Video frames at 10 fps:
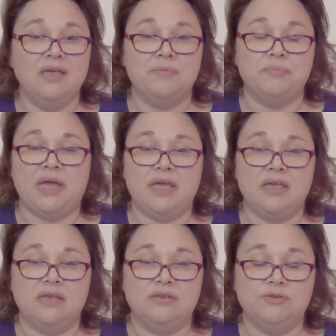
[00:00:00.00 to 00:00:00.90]

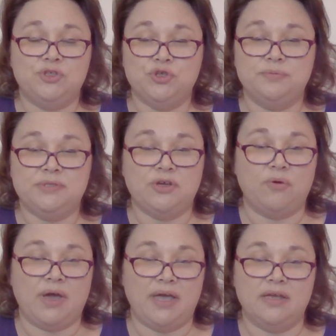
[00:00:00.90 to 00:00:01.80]
my YouTube. So
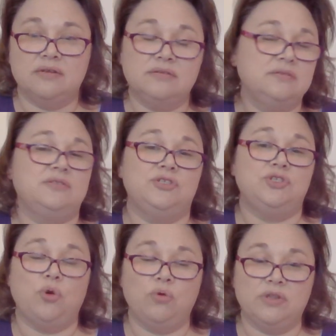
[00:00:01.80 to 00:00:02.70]
I
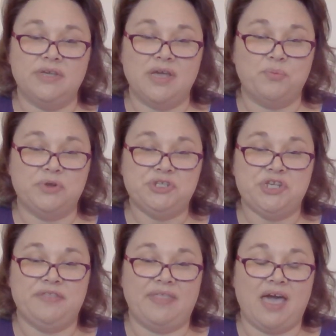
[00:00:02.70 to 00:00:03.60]
totally
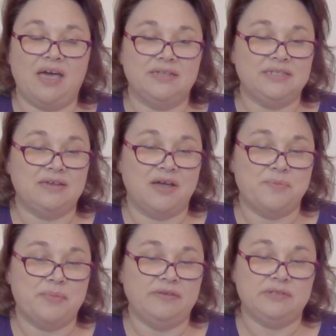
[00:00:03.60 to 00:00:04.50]
appreciate that.
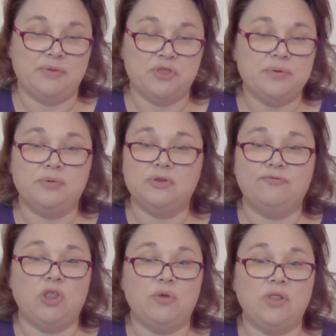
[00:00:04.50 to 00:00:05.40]
I have some other people who
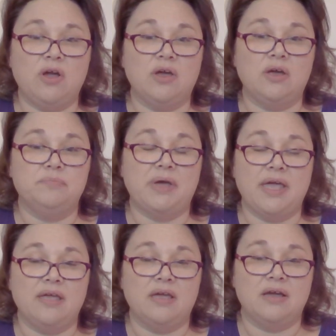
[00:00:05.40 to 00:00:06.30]
follow along on
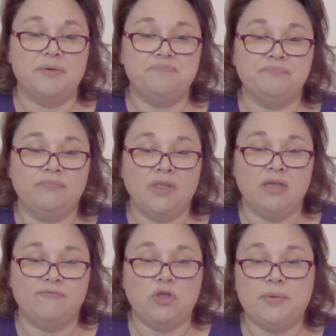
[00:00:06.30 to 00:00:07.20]
my,
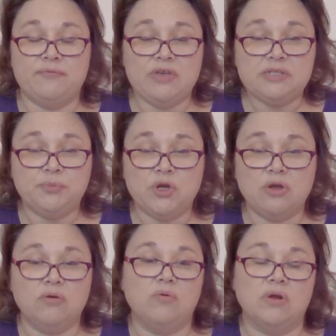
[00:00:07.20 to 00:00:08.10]
follow me on Facebook
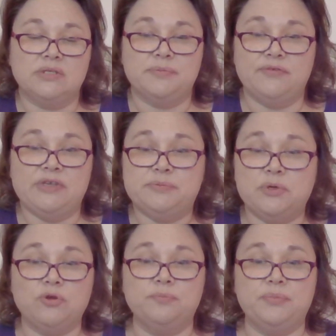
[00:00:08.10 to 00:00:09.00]
or some of the Facebook
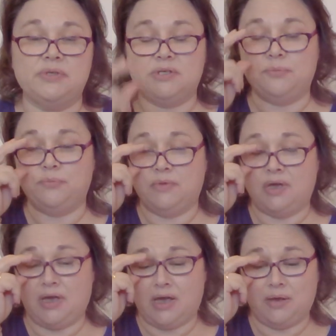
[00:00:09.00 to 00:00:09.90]
groups
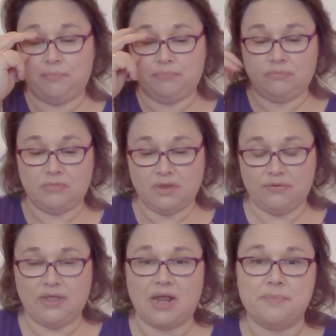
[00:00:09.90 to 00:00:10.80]

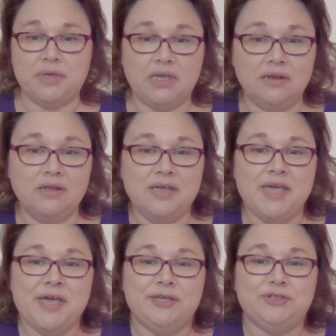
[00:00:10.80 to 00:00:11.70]
that I'm in.
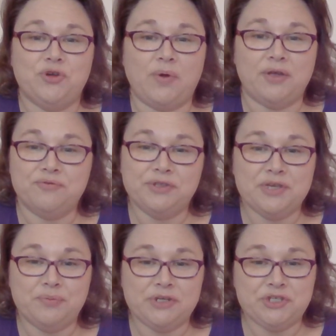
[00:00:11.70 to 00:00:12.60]
So I really
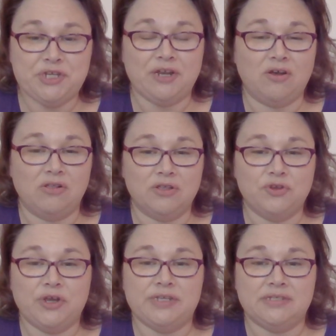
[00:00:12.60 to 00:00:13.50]
appreciate all of
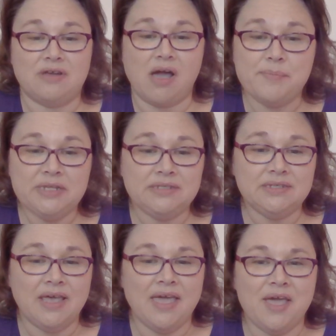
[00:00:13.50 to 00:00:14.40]
your guys' comments.
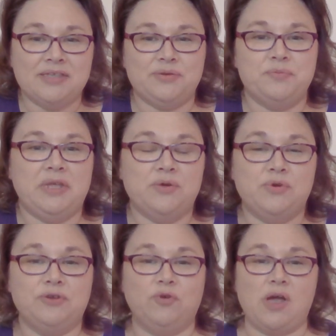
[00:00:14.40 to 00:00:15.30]
Someone made a
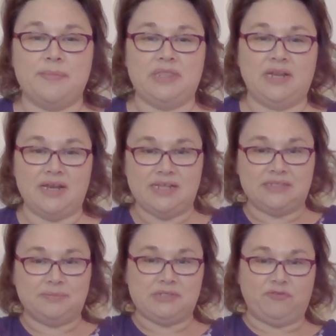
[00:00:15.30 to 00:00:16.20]
wonderful comment that I need
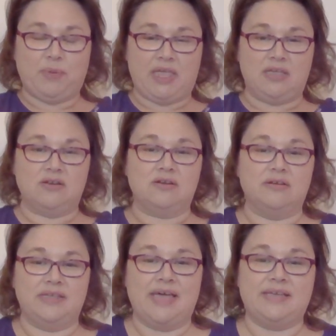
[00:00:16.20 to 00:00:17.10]
some stuff back here.
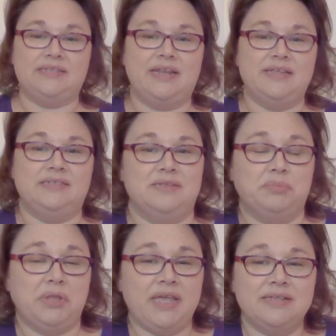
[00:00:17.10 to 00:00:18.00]
Yes, that is in the
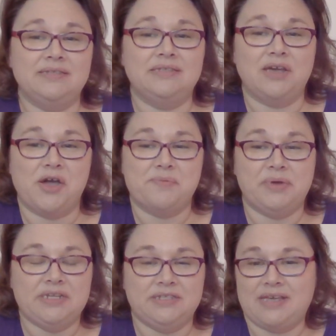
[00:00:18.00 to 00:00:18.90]
plans.
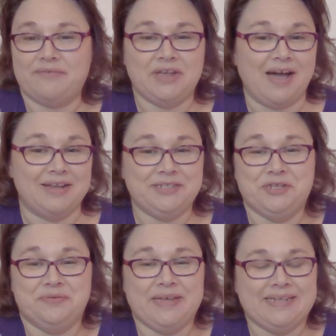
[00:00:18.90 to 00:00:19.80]
I just haven't gotten
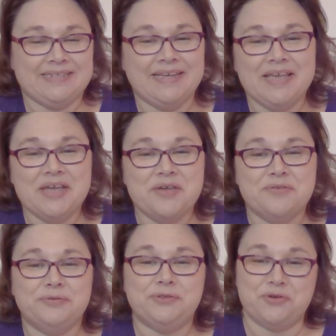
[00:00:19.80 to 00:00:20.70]
to it.
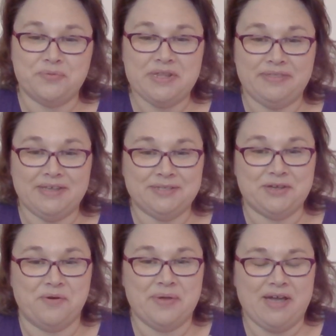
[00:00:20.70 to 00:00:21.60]
So many things
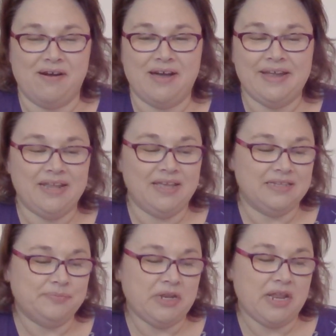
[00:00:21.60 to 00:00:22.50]
going on.
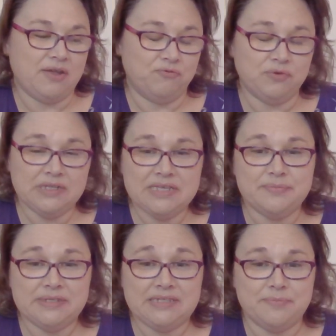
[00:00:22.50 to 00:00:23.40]
It's been a really
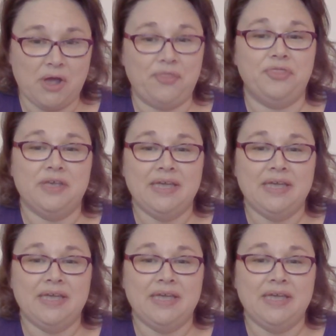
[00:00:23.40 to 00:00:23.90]
busy month.